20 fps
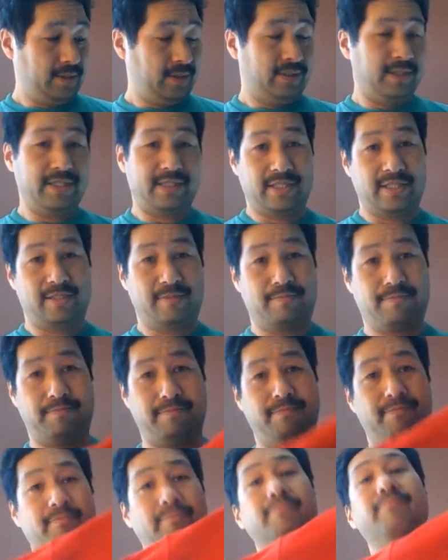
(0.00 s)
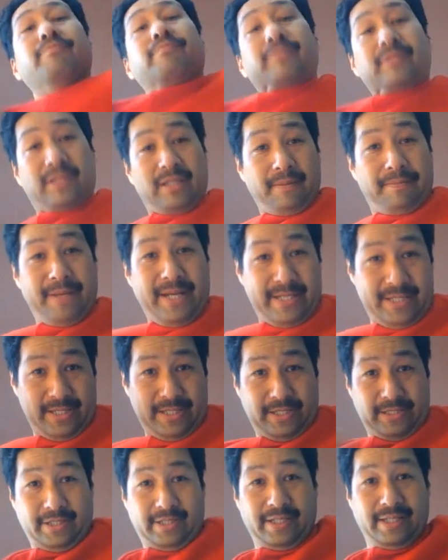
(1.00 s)
This is the best
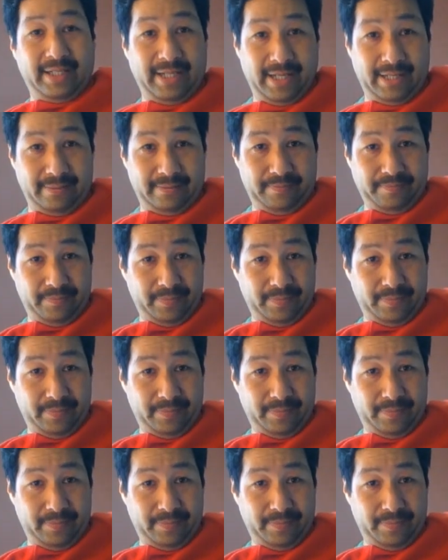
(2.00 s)
it's going to get.